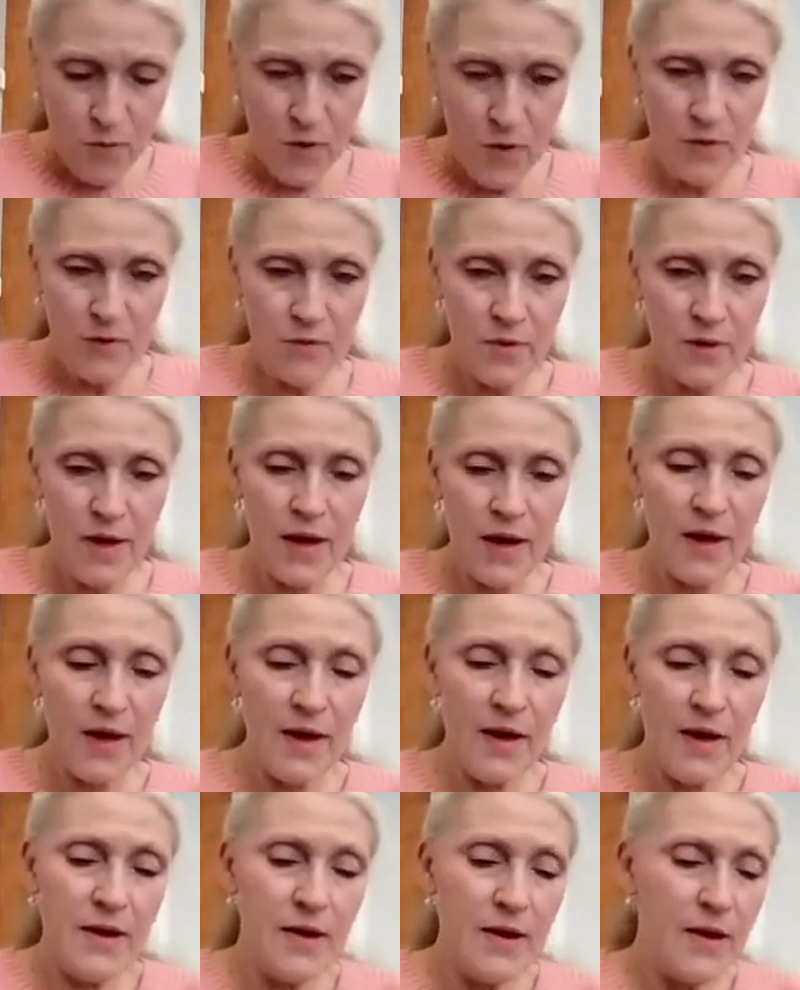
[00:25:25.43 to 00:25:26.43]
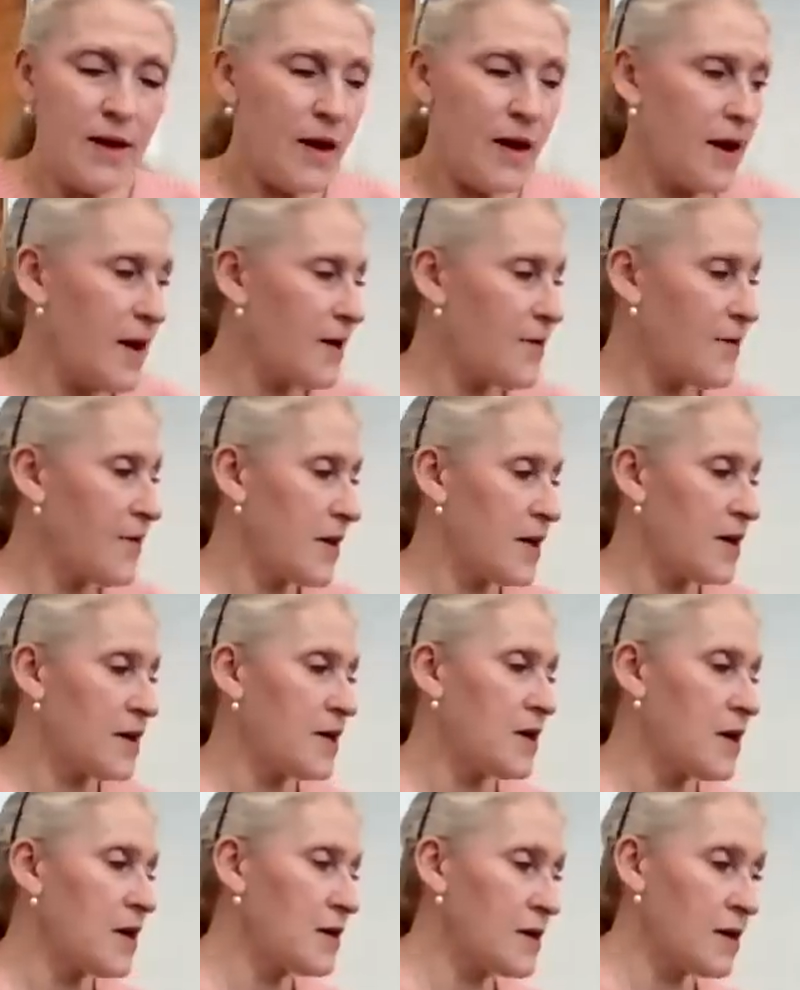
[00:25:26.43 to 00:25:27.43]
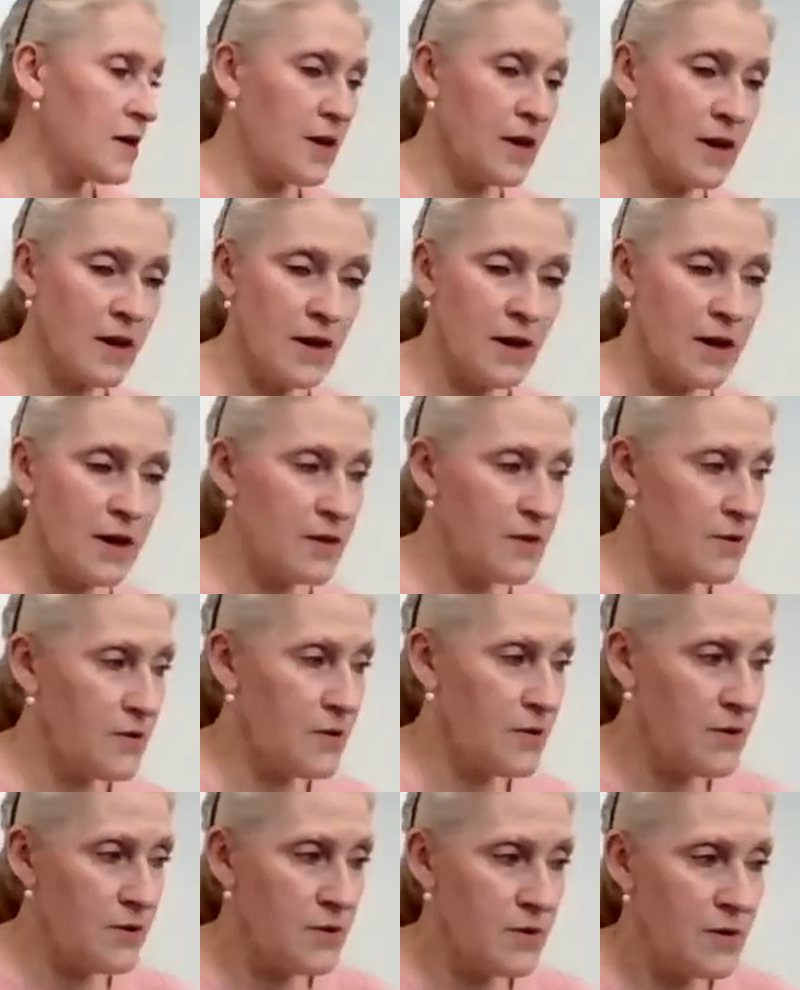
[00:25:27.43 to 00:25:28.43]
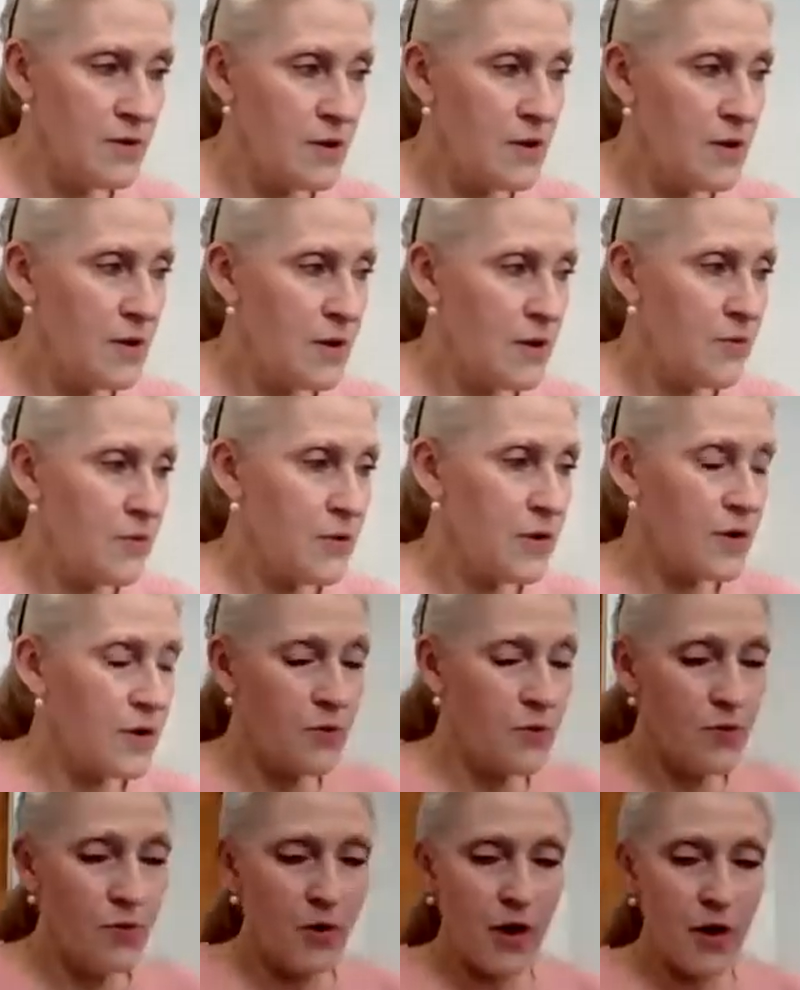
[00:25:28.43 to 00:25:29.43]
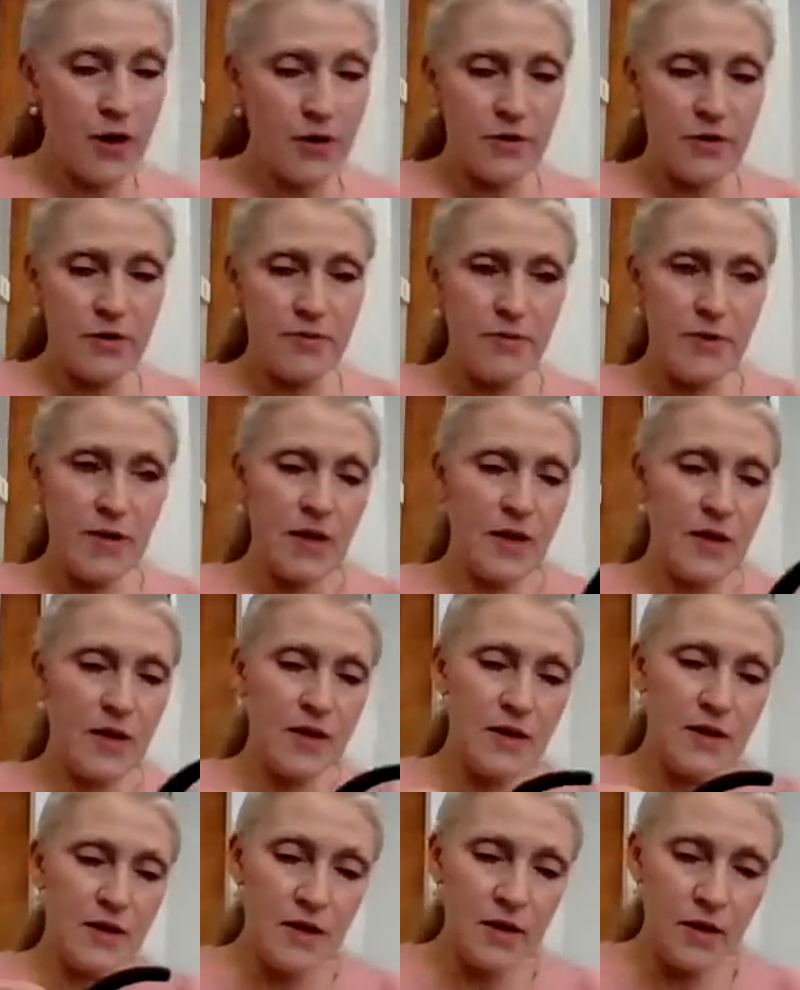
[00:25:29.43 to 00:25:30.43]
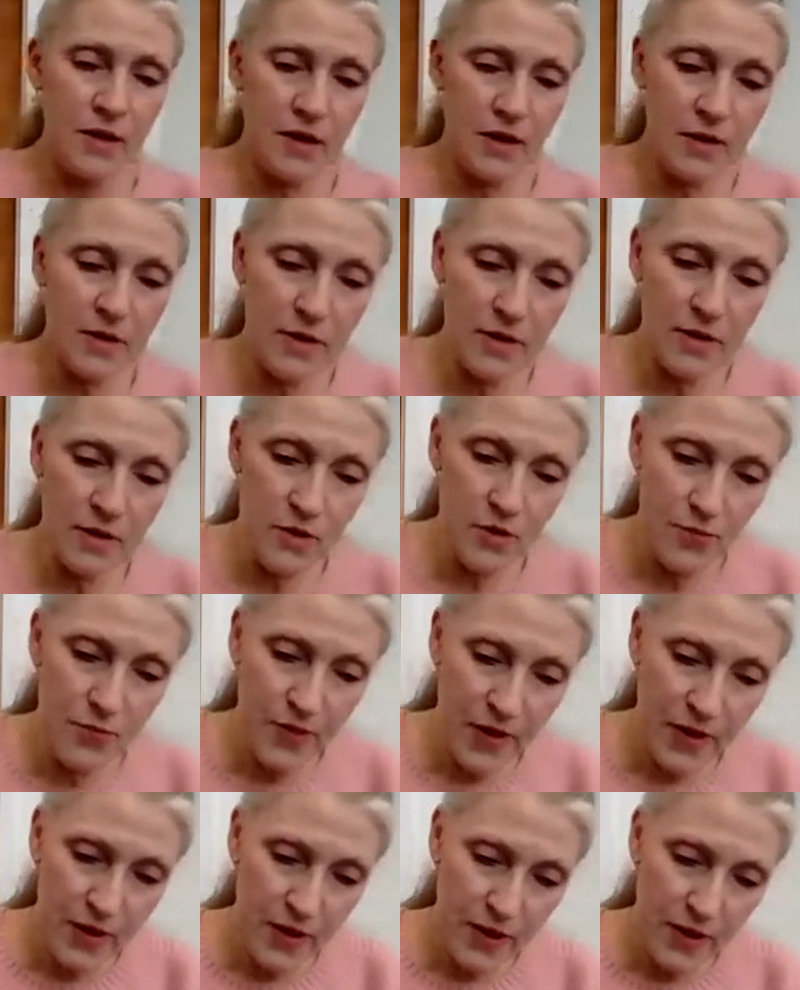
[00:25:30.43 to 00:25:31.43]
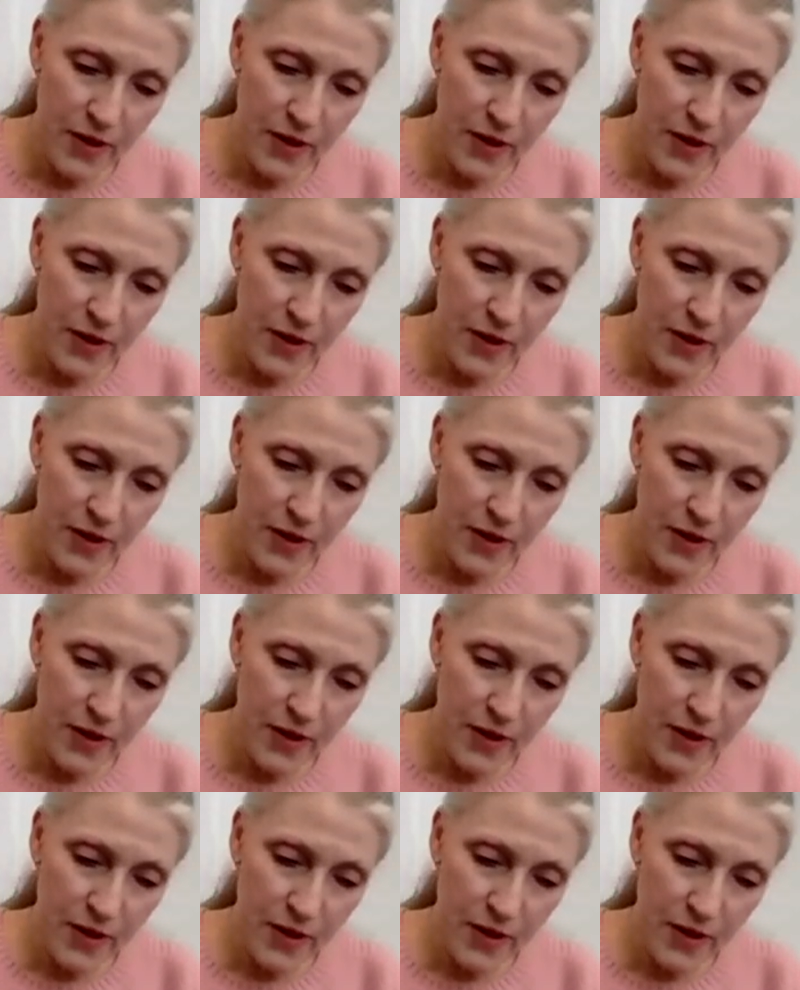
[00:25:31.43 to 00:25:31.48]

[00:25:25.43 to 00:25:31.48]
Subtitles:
Okay, and then again, we're going to water them in a little bit.